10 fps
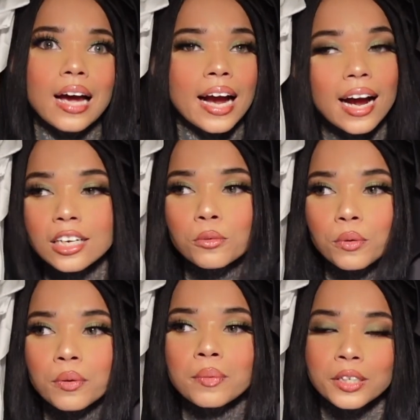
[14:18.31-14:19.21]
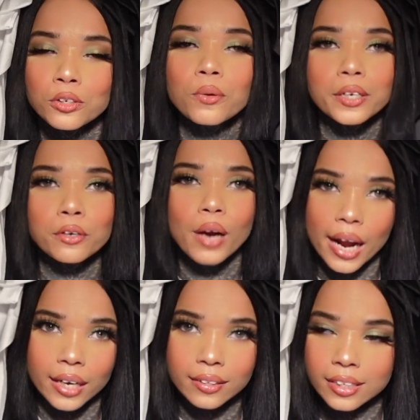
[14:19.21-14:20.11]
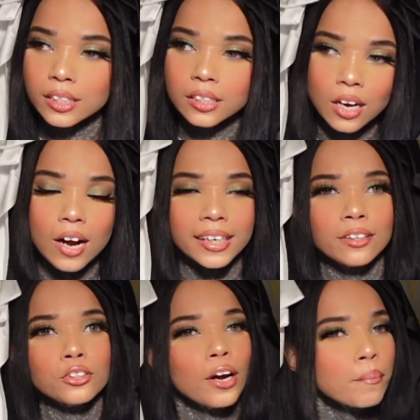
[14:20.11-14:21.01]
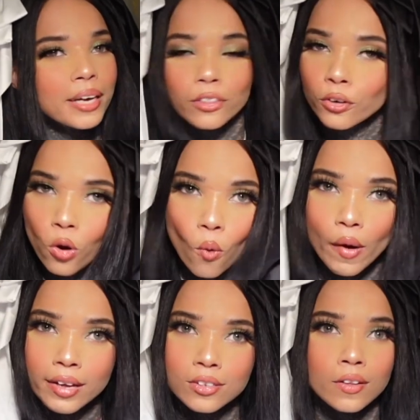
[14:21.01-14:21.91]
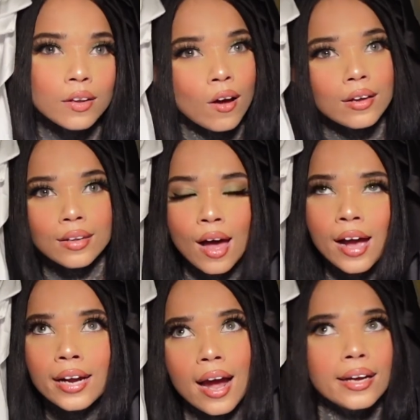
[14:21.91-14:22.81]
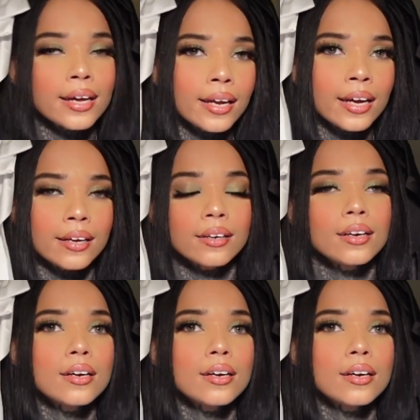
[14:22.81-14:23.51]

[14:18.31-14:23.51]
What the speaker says: I got to the world, I'm like, you know what, you're right. They're just talking, they're trying to make their coins online. I get it.